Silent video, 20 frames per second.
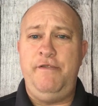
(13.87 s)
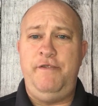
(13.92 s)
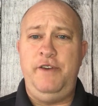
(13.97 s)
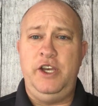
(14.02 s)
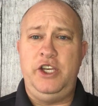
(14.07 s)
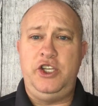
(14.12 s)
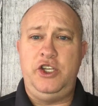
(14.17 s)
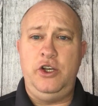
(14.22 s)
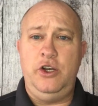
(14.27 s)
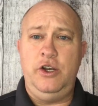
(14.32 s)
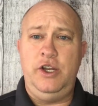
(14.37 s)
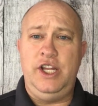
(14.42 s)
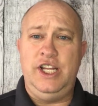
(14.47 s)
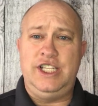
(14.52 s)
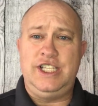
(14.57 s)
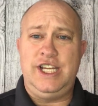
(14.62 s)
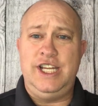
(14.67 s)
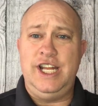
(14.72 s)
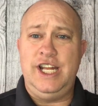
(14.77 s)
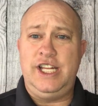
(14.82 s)
fixture
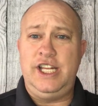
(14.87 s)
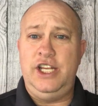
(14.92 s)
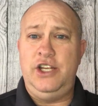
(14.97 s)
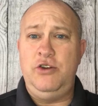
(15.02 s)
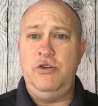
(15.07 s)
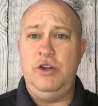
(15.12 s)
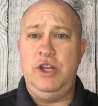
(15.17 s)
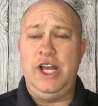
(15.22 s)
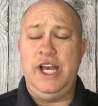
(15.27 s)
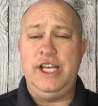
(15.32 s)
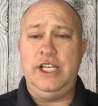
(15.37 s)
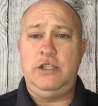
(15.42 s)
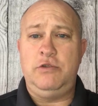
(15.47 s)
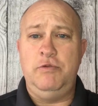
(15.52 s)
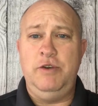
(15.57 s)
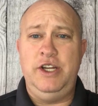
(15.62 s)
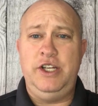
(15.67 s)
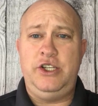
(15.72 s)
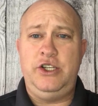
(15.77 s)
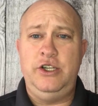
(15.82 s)
that's connected to a light
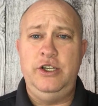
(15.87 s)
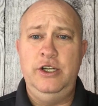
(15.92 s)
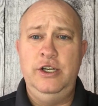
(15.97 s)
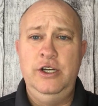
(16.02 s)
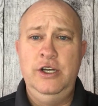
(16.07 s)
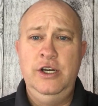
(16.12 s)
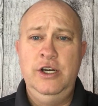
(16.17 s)
switch.